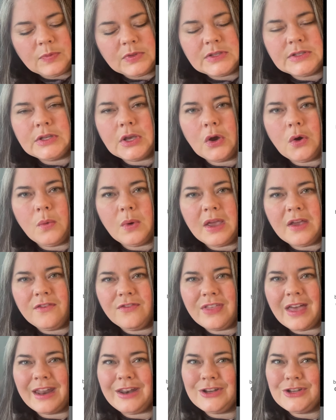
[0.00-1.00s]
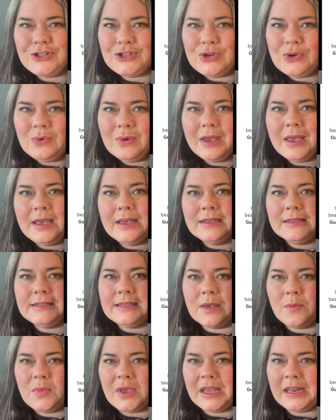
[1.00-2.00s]
So if that is you,
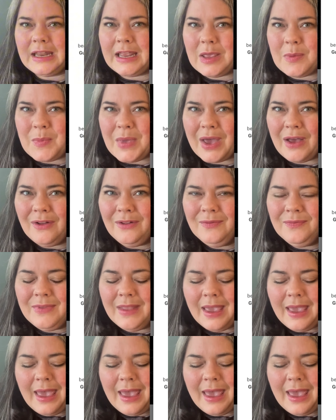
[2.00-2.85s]
send me an email